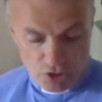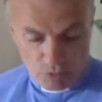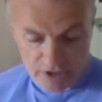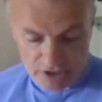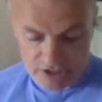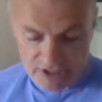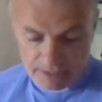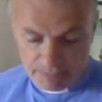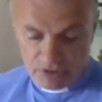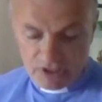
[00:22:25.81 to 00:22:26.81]
We are to
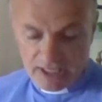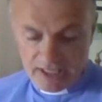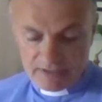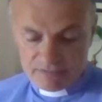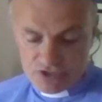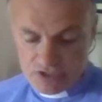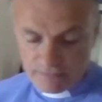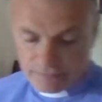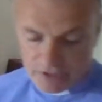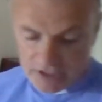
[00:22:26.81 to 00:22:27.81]
keep our lives
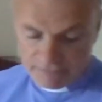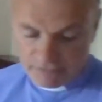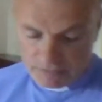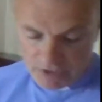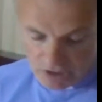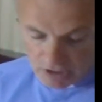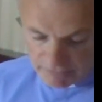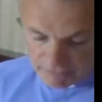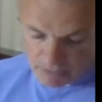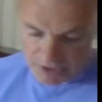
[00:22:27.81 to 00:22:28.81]
free from the love
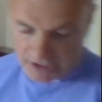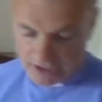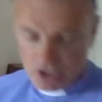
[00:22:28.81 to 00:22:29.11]
of money.